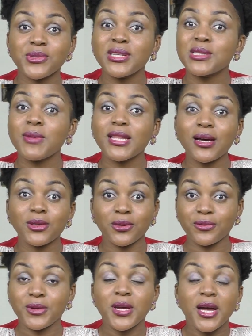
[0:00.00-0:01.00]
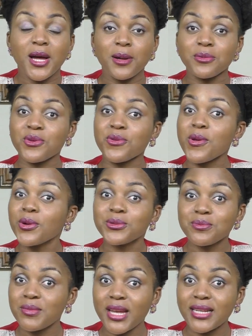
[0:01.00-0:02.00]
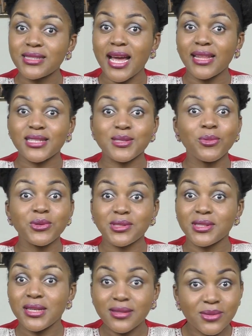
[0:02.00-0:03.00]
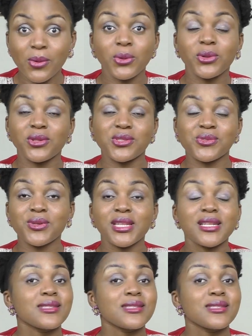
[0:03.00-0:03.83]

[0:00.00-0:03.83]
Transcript: So it's made out of grilled meat and it's mostly sold on the street.